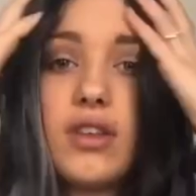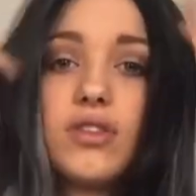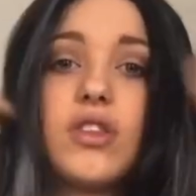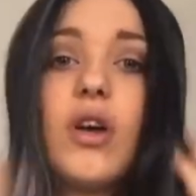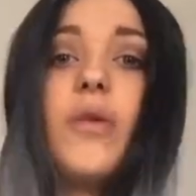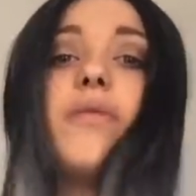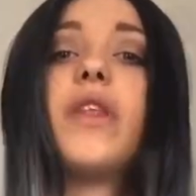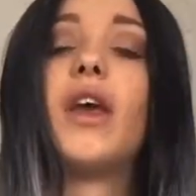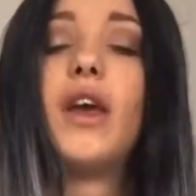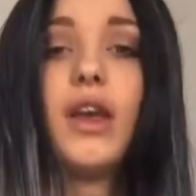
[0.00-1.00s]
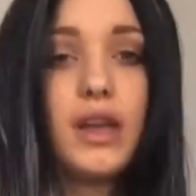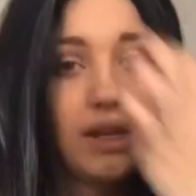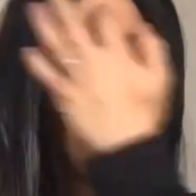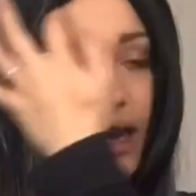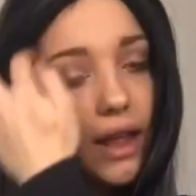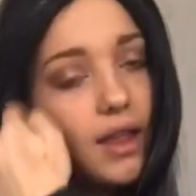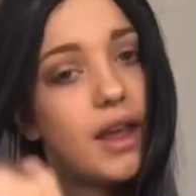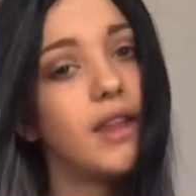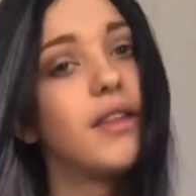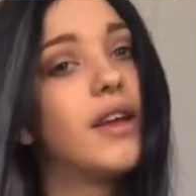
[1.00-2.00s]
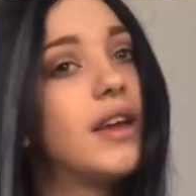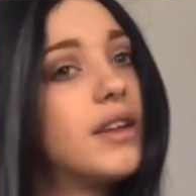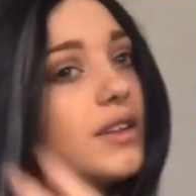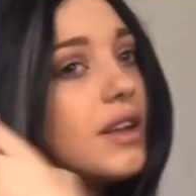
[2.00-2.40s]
So yeah, and it